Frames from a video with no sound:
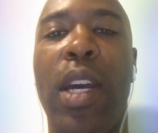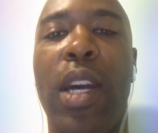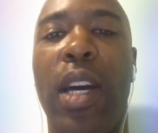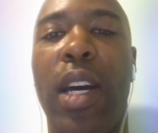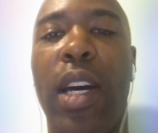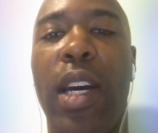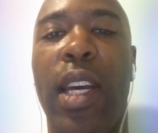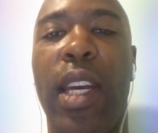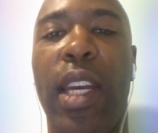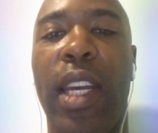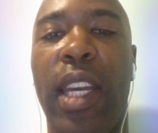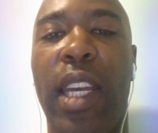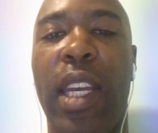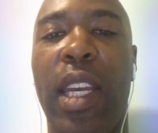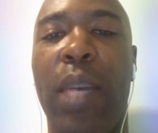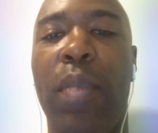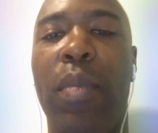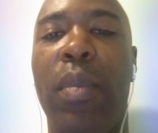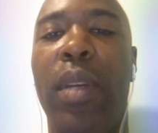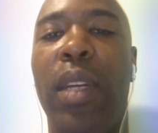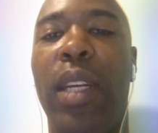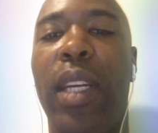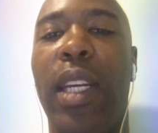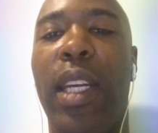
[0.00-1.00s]
of
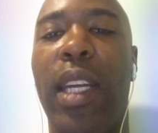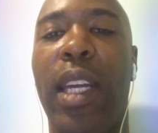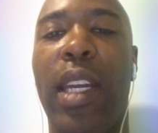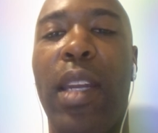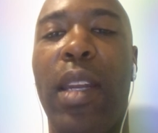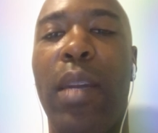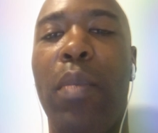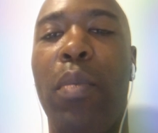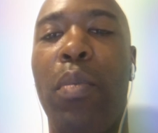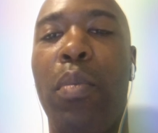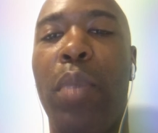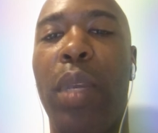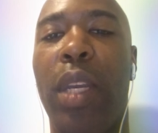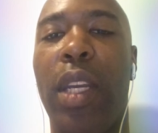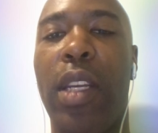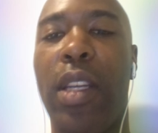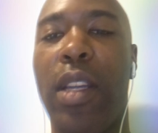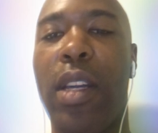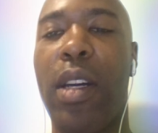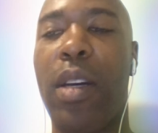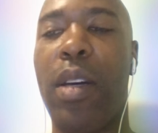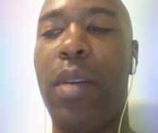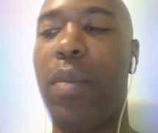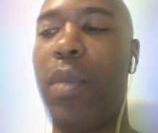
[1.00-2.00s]
him getting beat
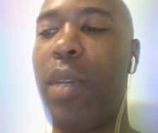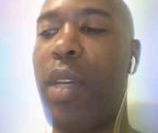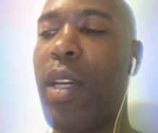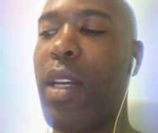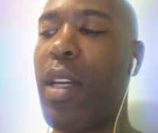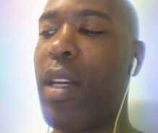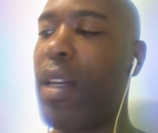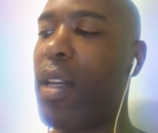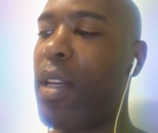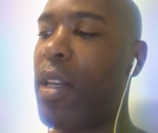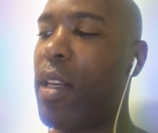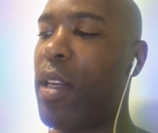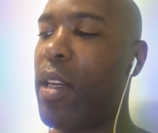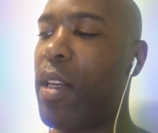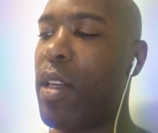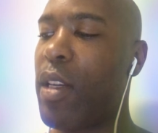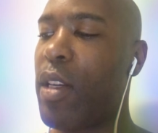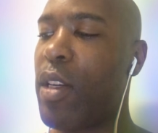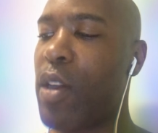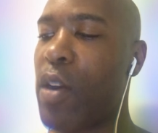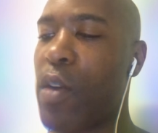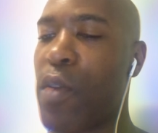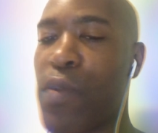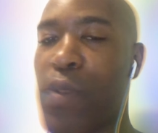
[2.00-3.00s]
up?
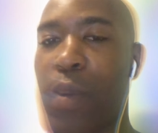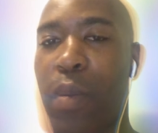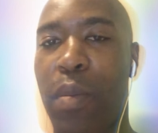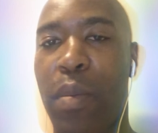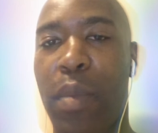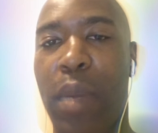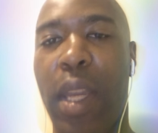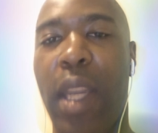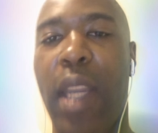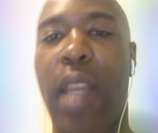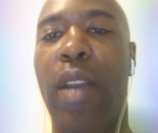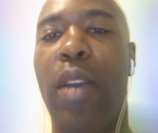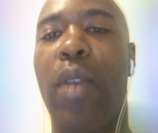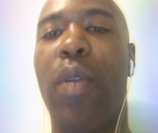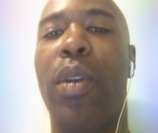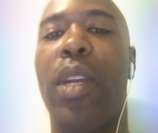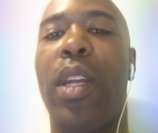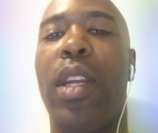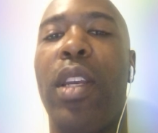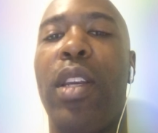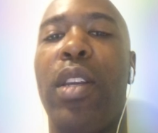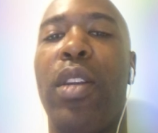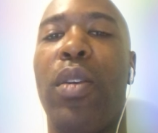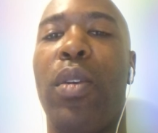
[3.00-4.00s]
Doflamingo
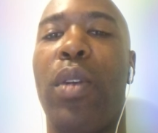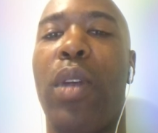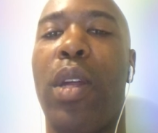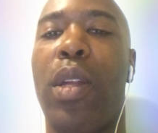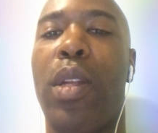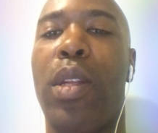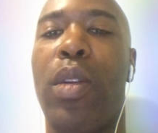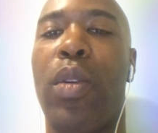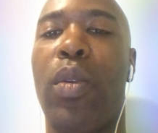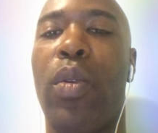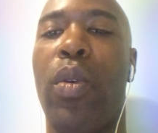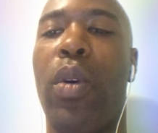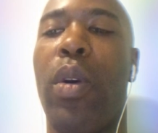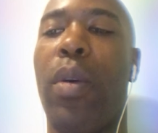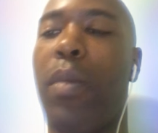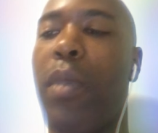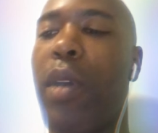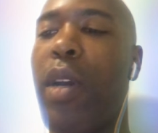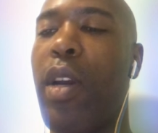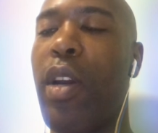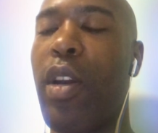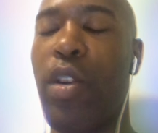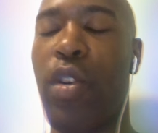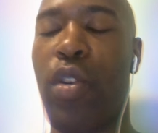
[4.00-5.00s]
didn't do this to him.
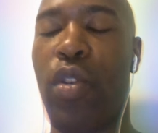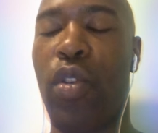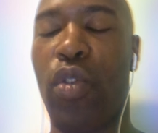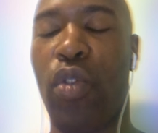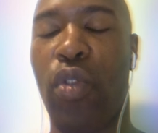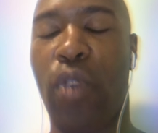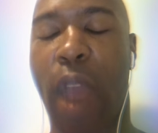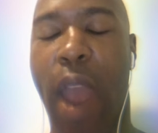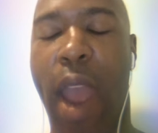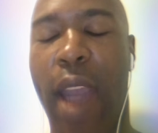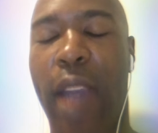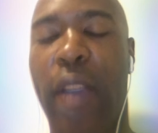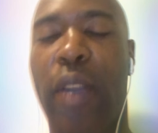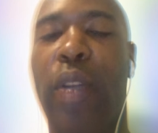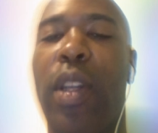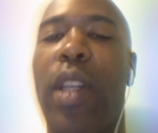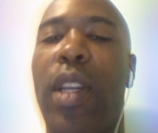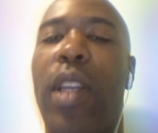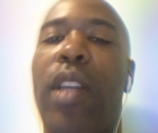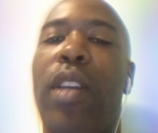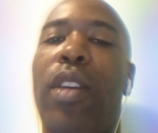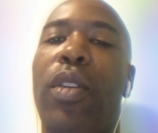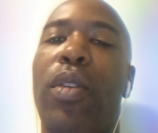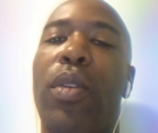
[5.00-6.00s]
Cracker
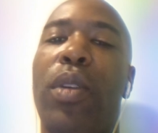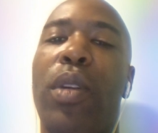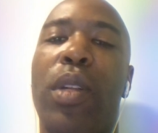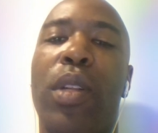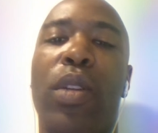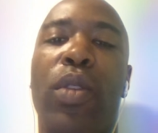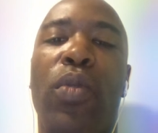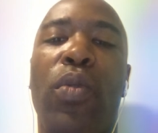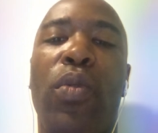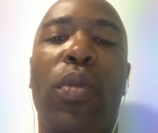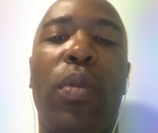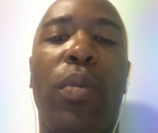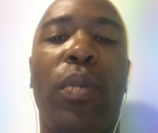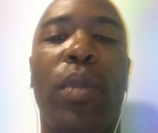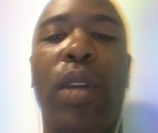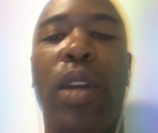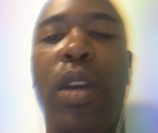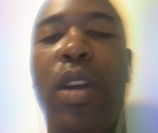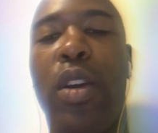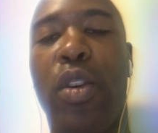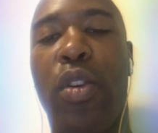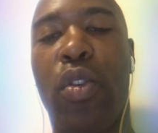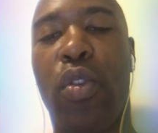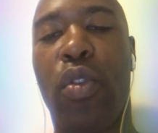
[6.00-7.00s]
didn't do this to him.
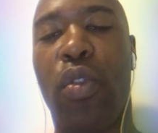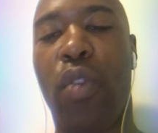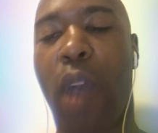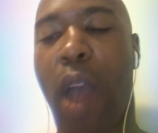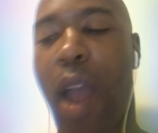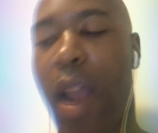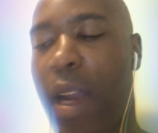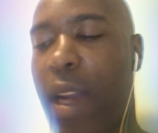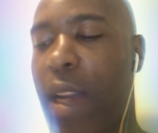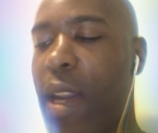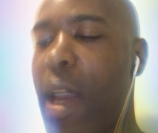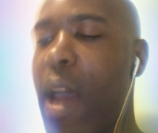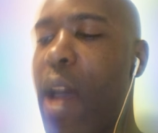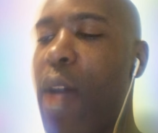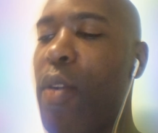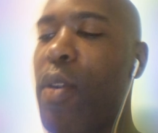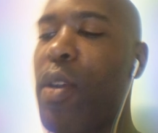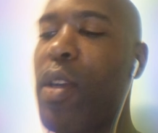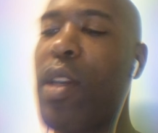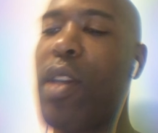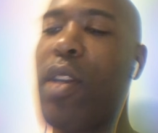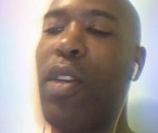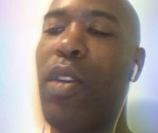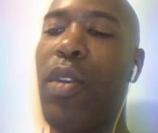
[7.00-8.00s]
Crocodile
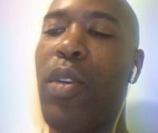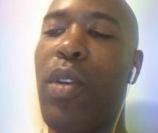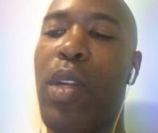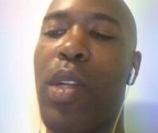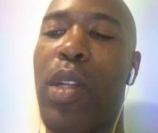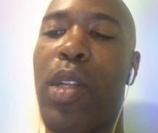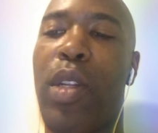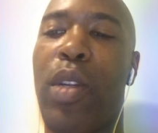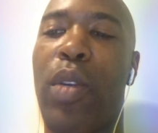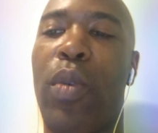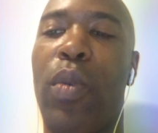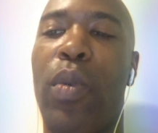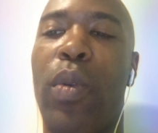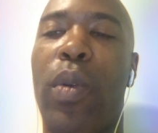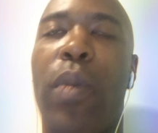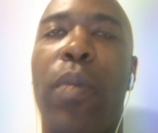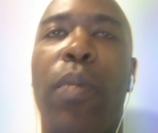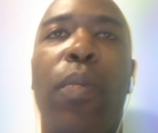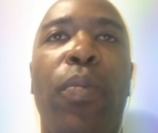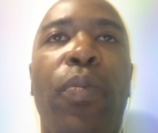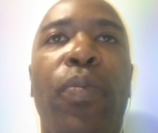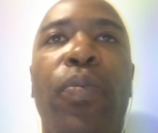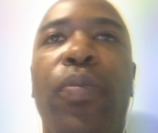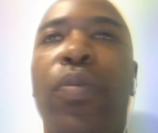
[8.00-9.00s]
didn't do this to him.
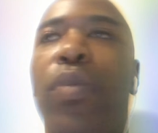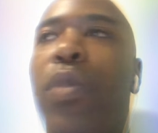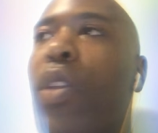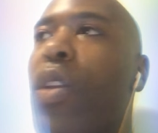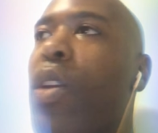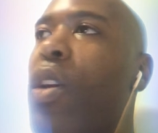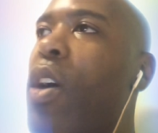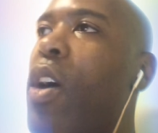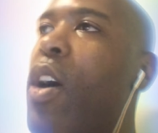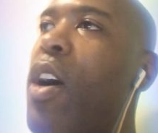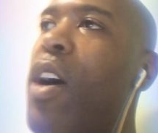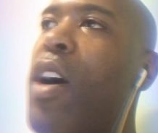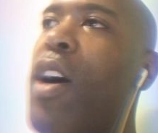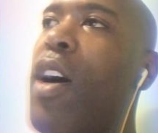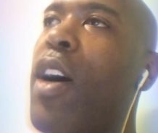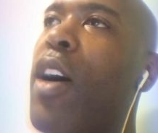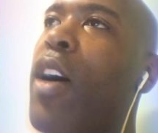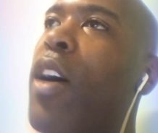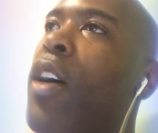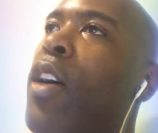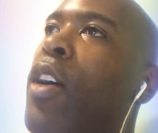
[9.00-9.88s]
Uh,